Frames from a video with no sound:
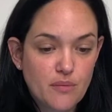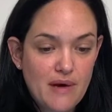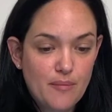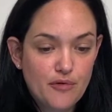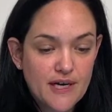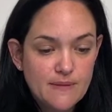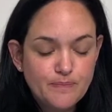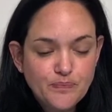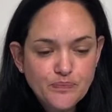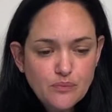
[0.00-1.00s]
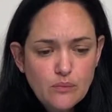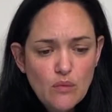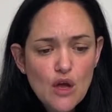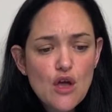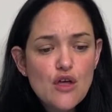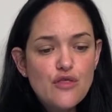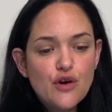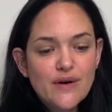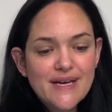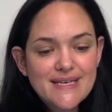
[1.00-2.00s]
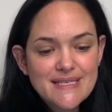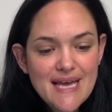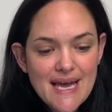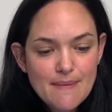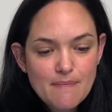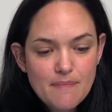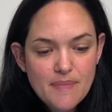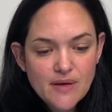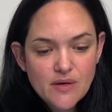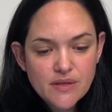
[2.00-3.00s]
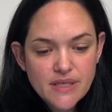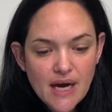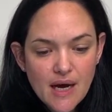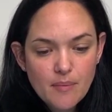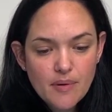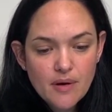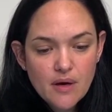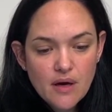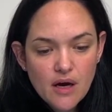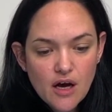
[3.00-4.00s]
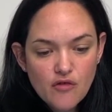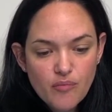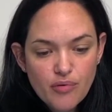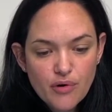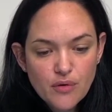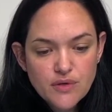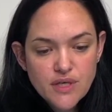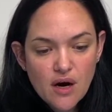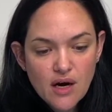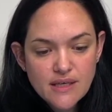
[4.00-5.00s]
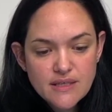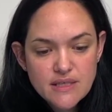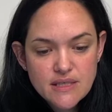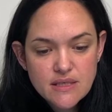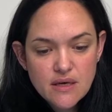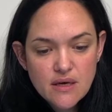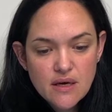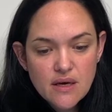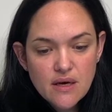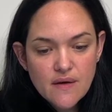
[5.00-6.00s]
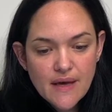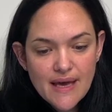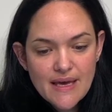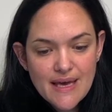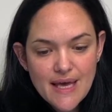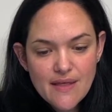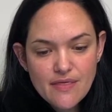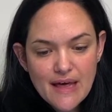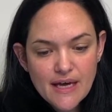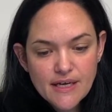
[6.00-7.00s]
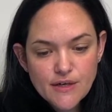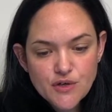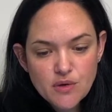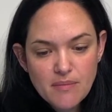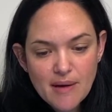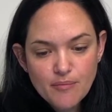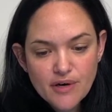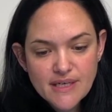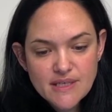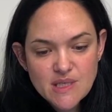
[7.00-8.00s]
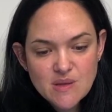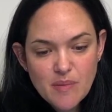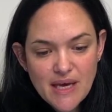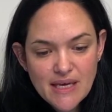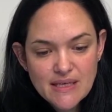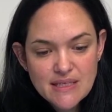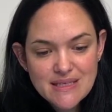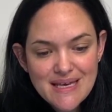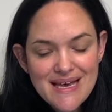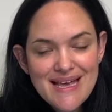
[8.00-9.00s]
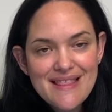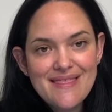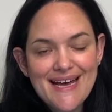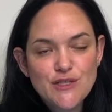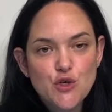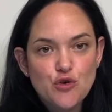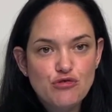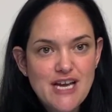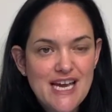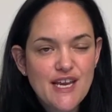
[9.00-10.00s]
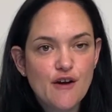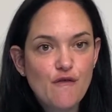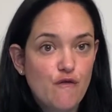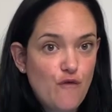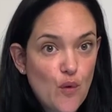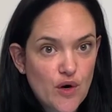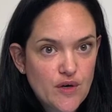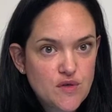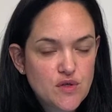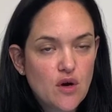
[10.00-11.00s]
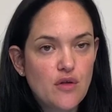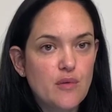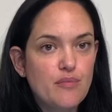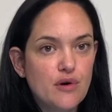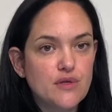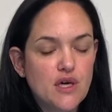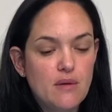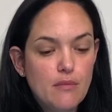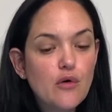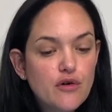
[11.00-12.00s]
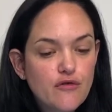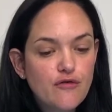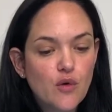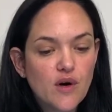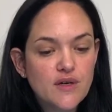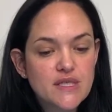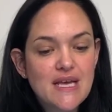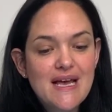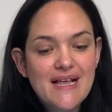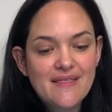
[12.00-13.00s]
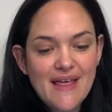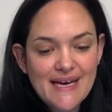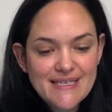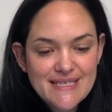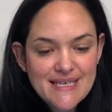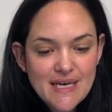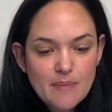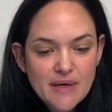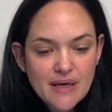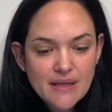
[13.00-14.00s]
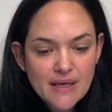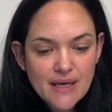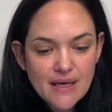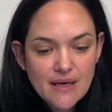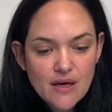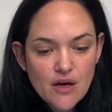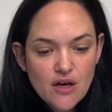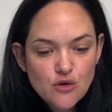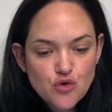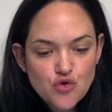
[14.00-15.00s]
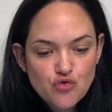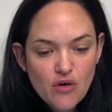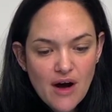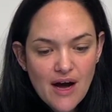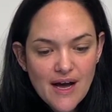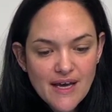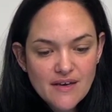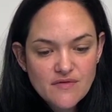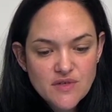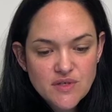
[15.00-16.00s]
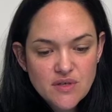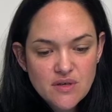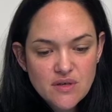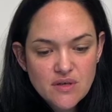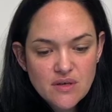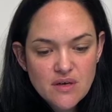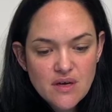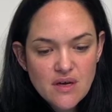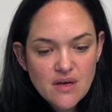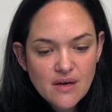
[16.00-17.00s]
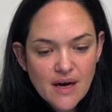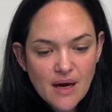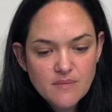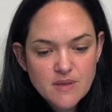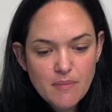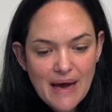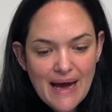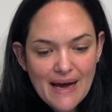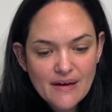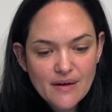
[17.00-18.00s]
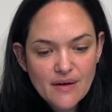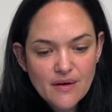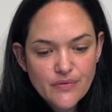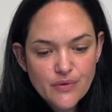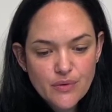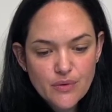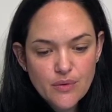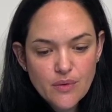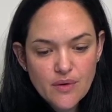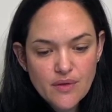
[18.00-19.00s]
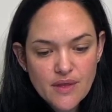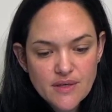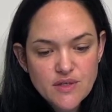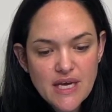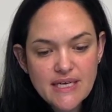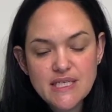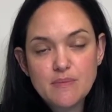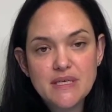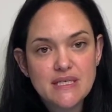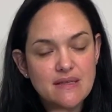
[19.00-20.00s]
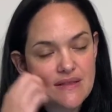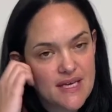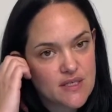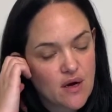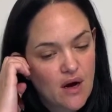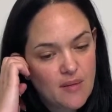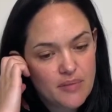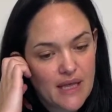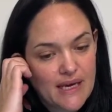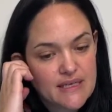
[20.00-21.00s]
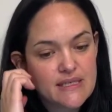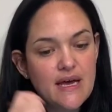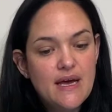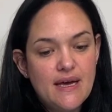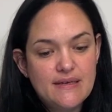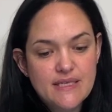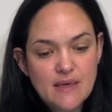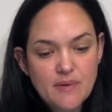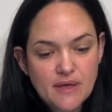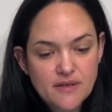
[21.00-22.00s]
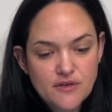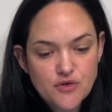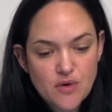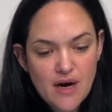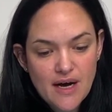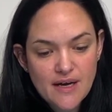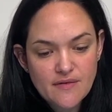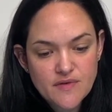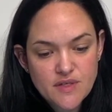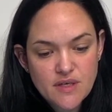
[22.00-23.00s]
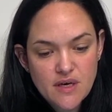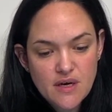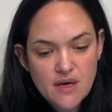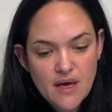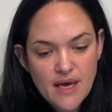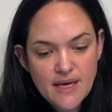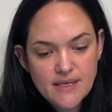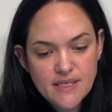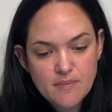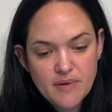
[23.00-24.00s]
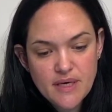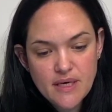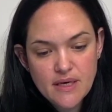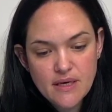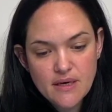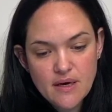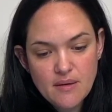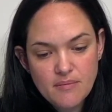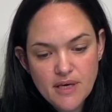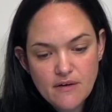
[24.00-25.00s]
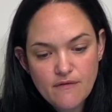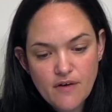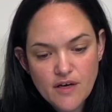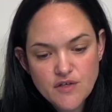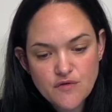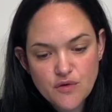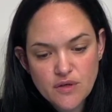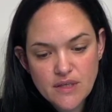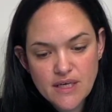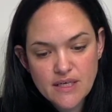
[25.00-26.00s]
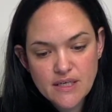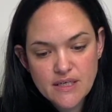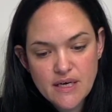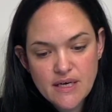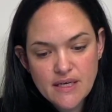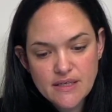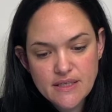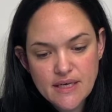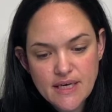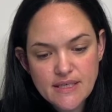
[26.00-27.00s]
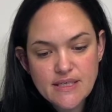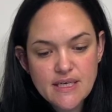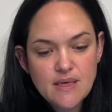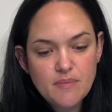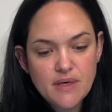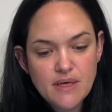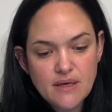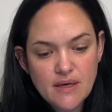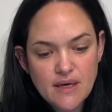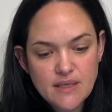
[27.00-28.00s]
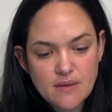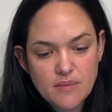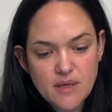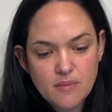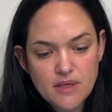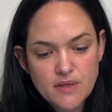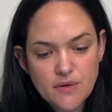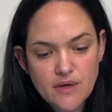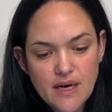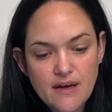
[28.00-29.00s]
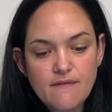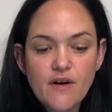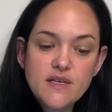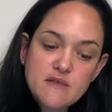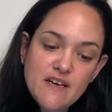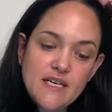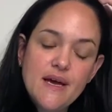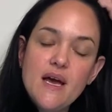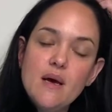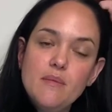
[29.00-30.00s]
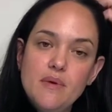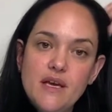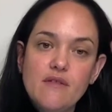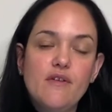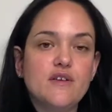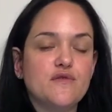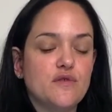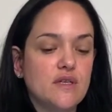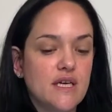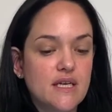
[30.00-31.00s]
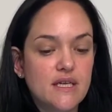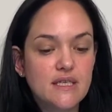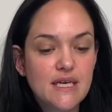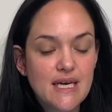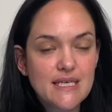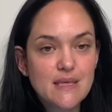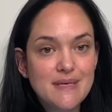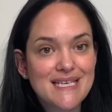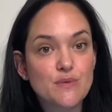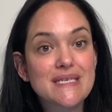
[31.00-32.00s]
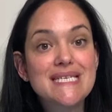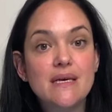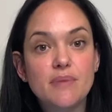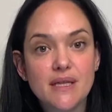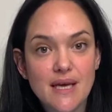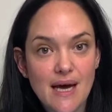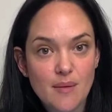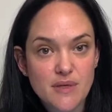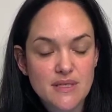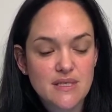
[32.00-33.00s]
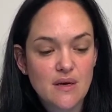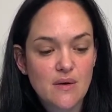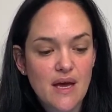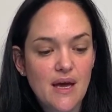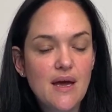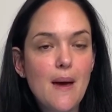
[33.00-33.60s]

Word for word: membrane, there is a buildup of protons okay, in that intermembrane space that's creating a force called the proton motive force that typically drives comes back through this ATP synthase complex and typically drives ADP being phosphorylated into ATP, ATP plus an organic phosphate being phosphorylated into ATP. That's what typically happens, okay?